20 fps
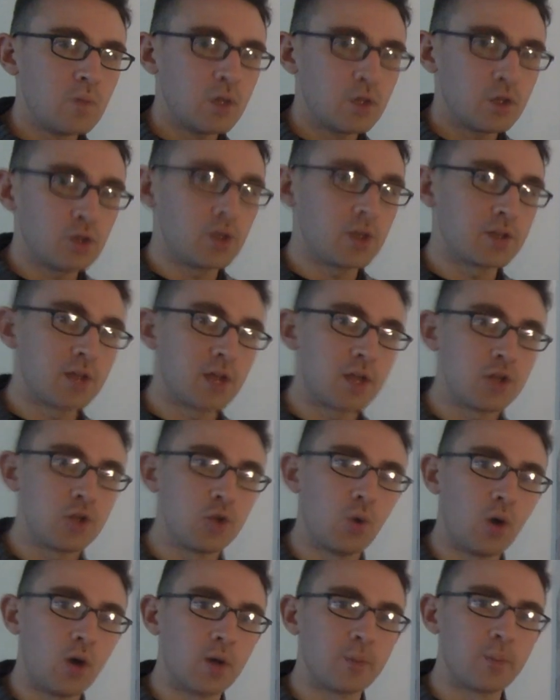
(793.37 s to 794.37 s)
like take
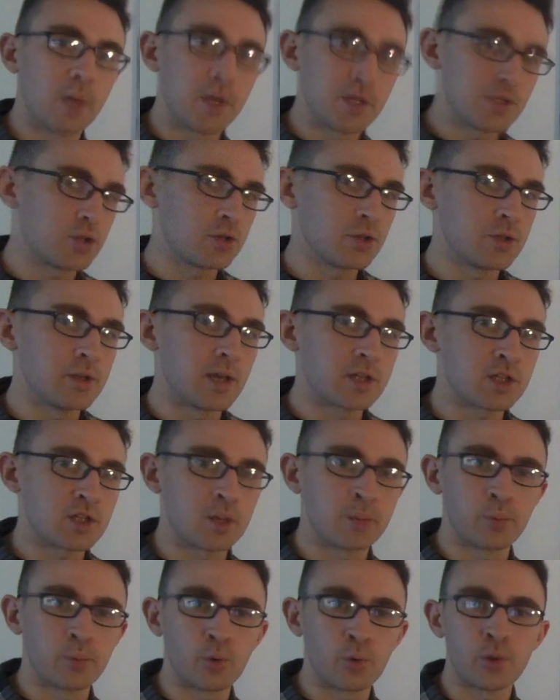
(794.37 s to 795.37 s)
you on basically as an
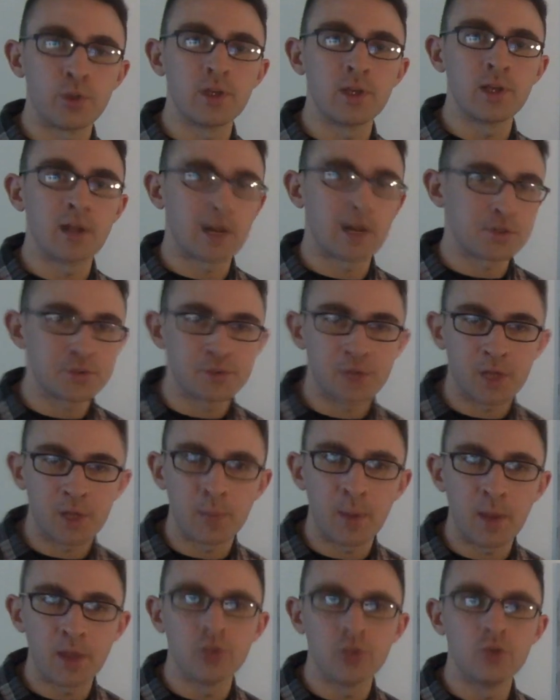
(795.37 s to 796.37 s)
employee and actually like
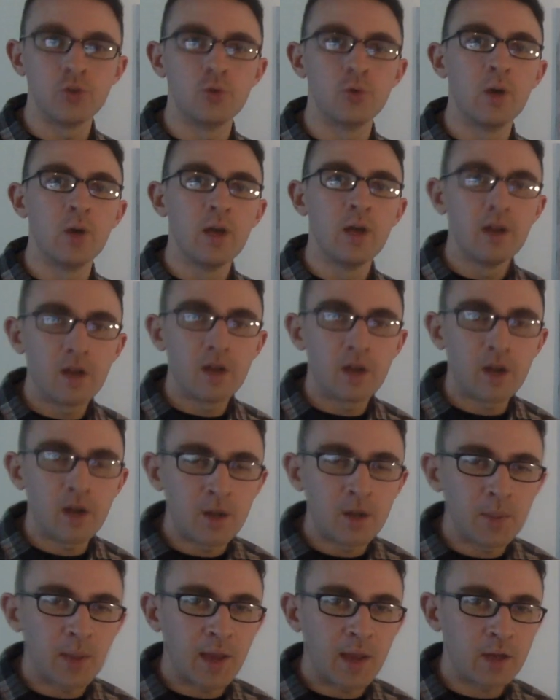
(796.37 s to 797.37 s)
pay you
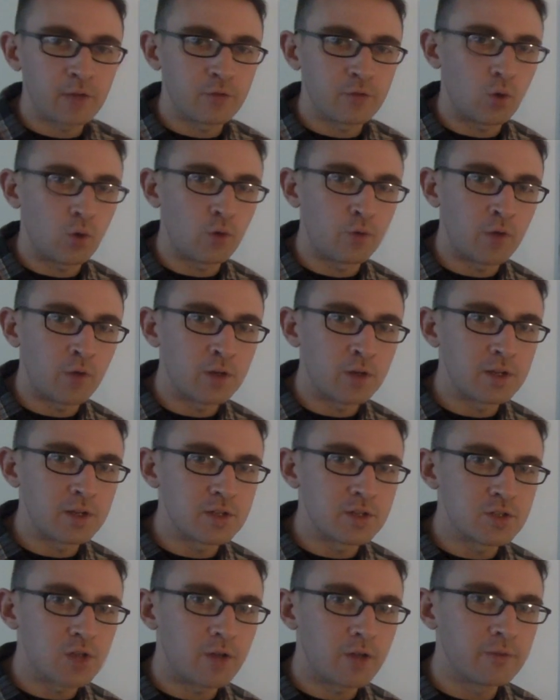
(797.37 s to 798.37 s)
out of their own funding
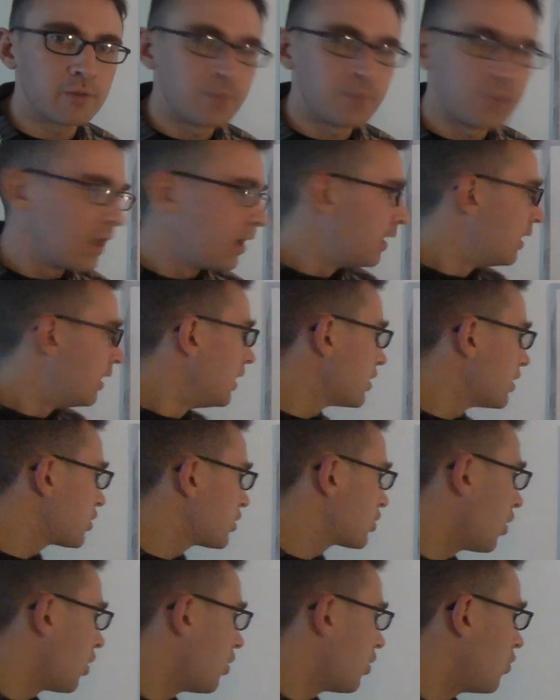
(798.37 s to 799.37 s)
and stuff.
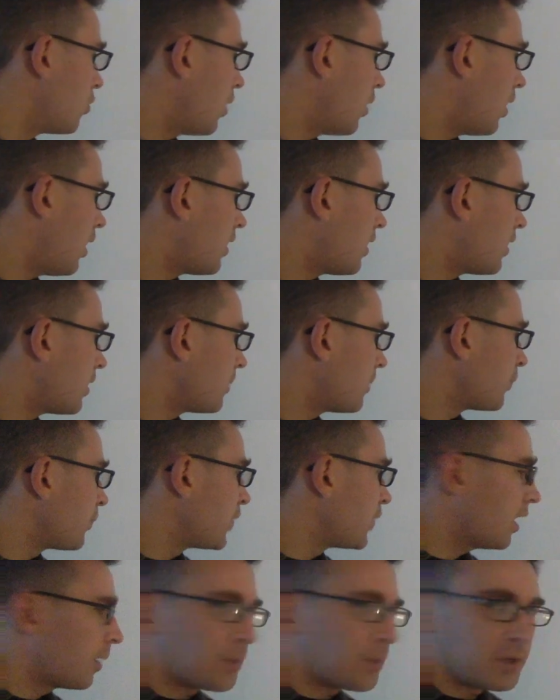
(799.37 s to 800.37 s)
So
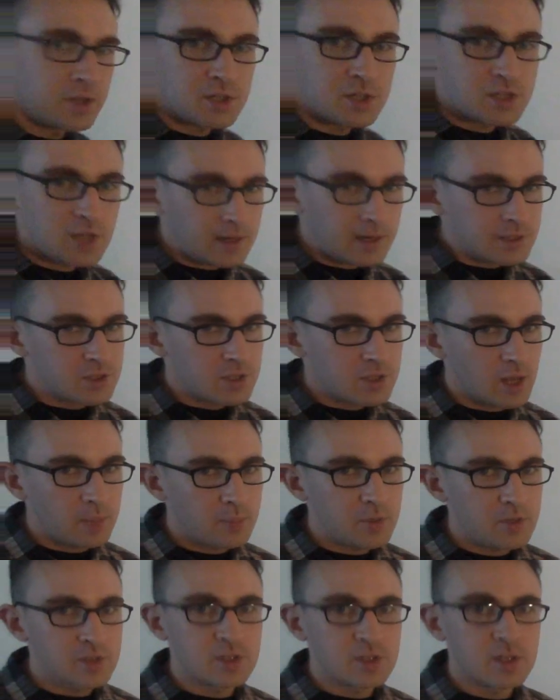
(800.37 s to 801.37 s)
yeah, but the second
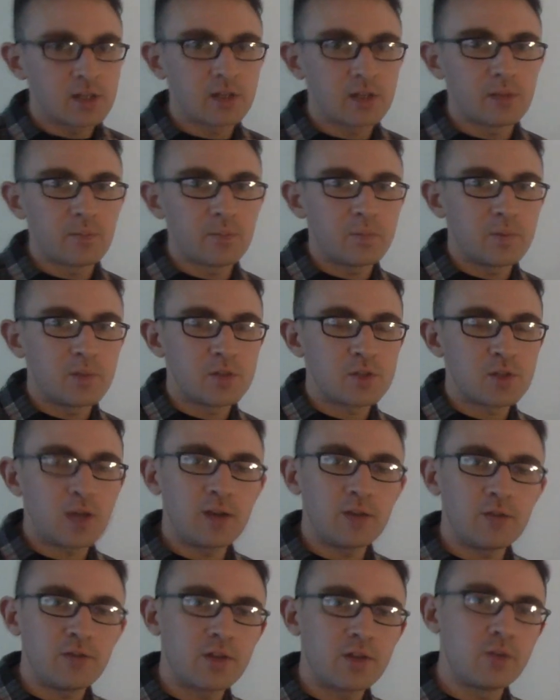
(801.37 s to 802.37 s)
step is that it's
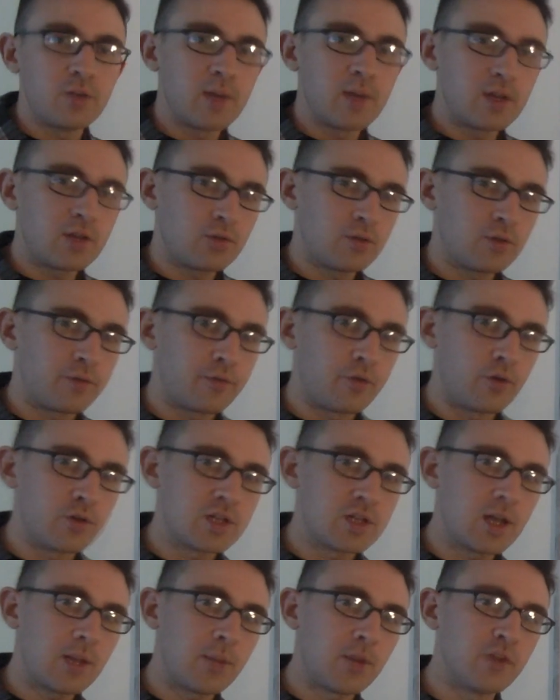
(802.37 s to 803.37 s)
kind of like you make it through the first
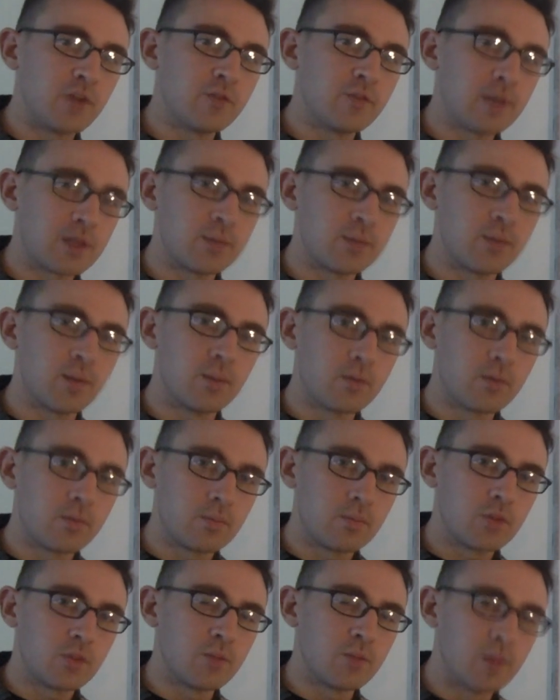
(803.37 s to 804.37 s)
step and you've met the
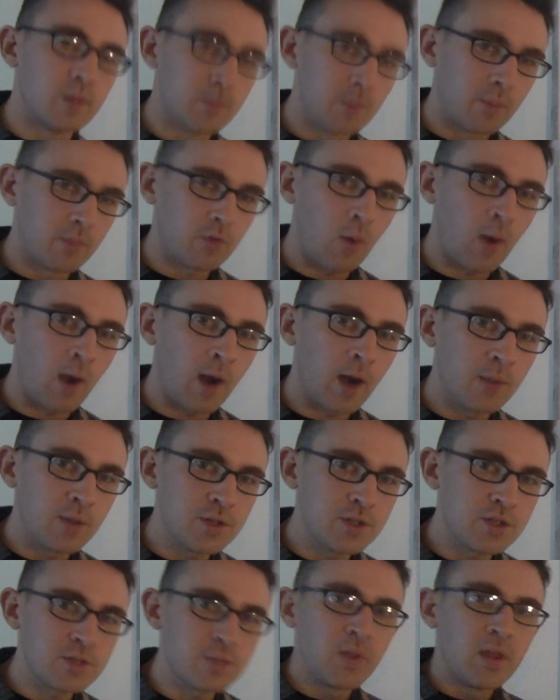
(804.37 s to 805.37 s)
minimum
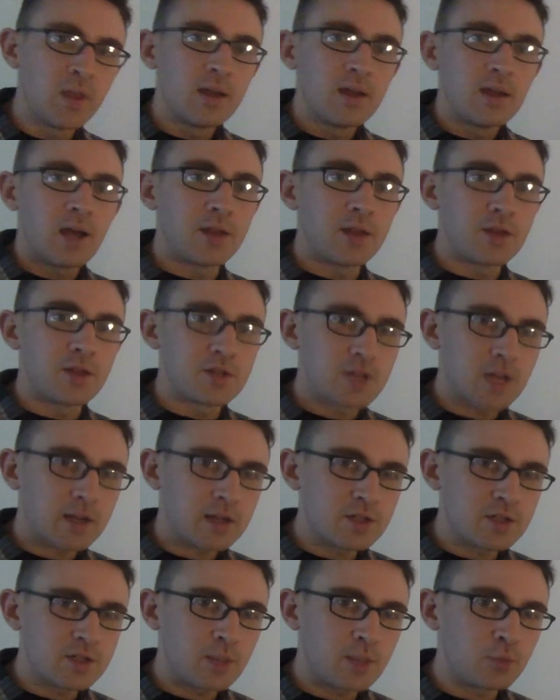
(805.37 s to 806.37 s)
requirements, and the
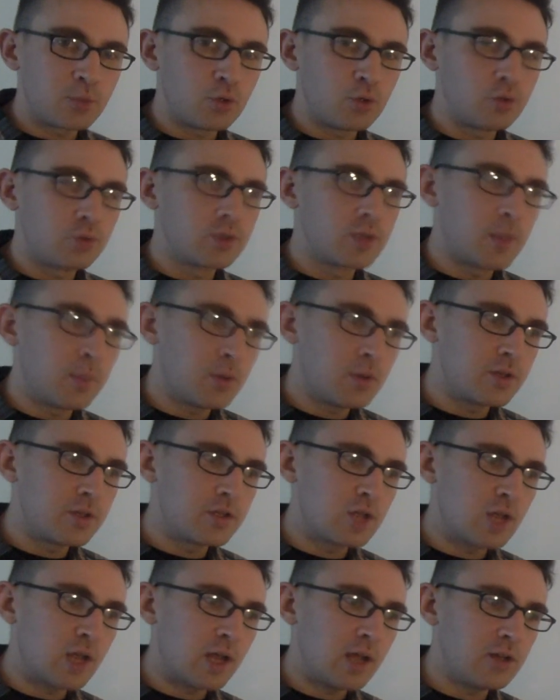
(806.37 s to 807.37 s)
second step will typically
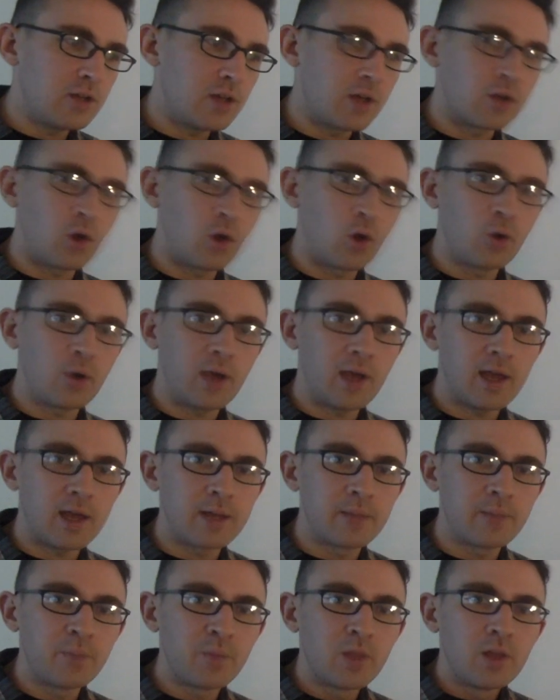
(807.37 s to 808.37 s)
say like,
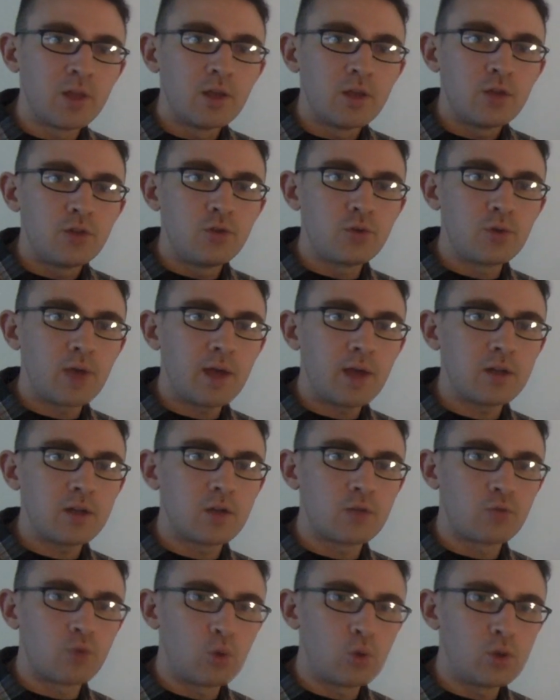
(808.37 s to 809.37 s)
okay, you can
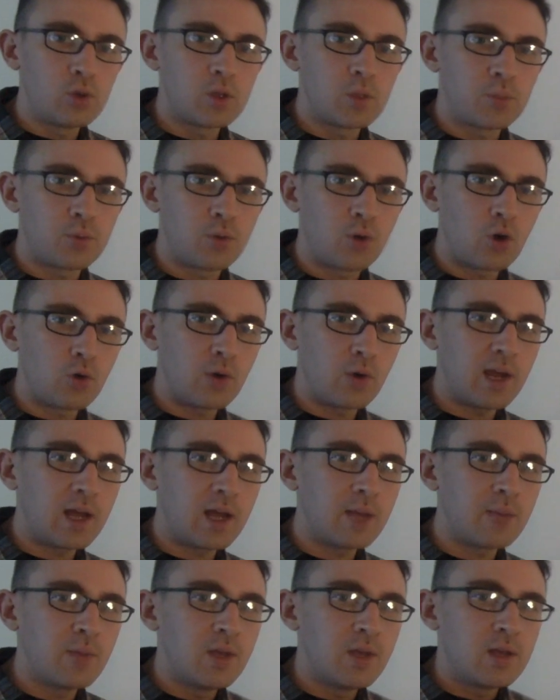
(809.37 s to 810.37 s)
enroll in the
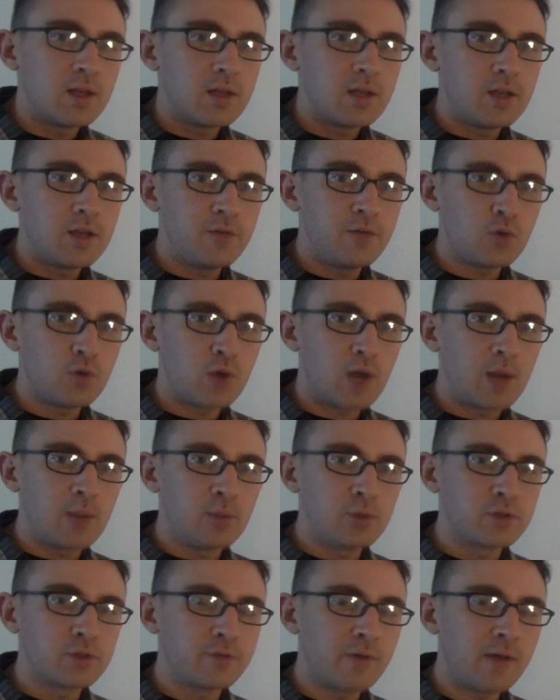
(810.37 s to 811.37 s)
program if you're
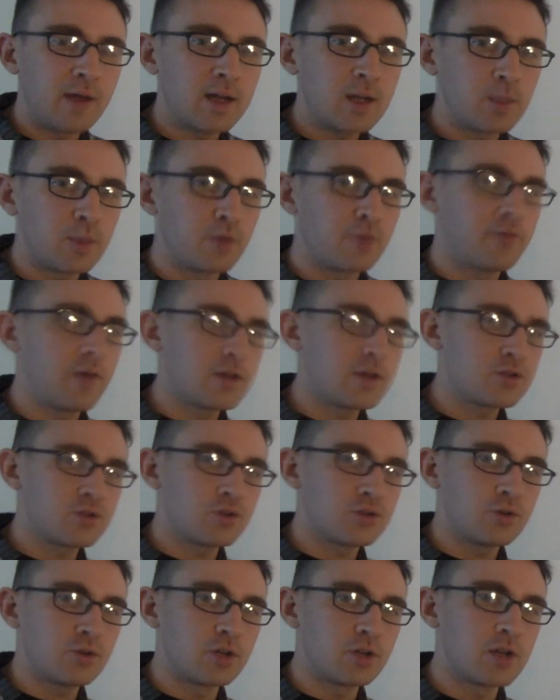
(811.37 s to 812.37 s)
able to find a
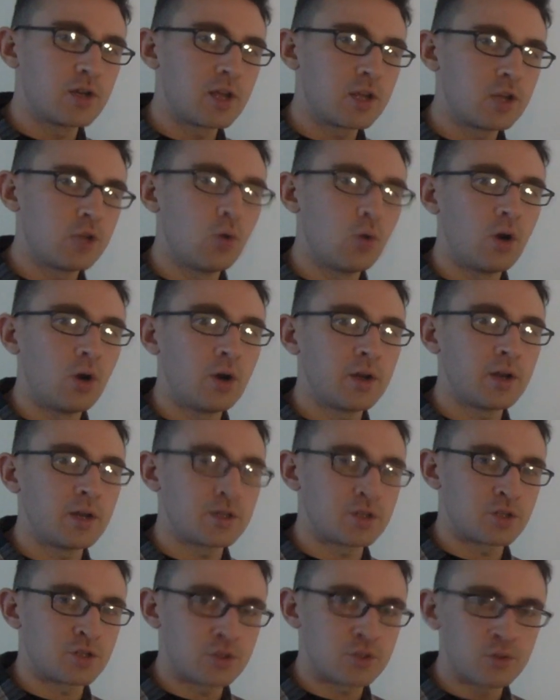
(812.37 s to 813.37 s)
professor to take you on
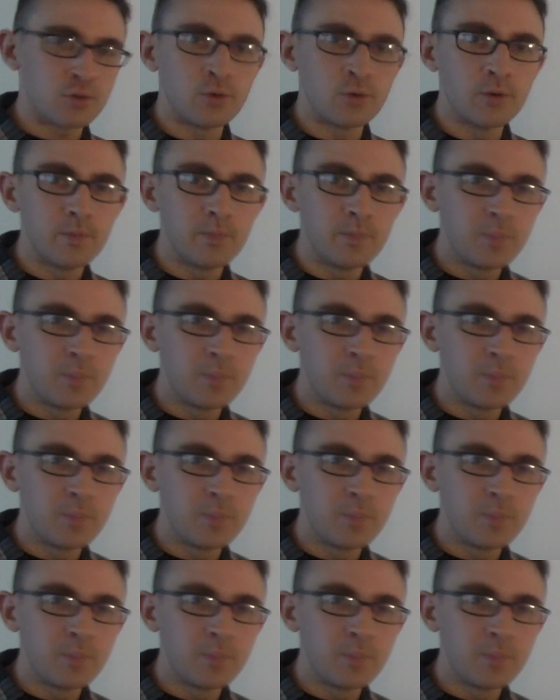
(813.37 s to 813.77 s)
as a student.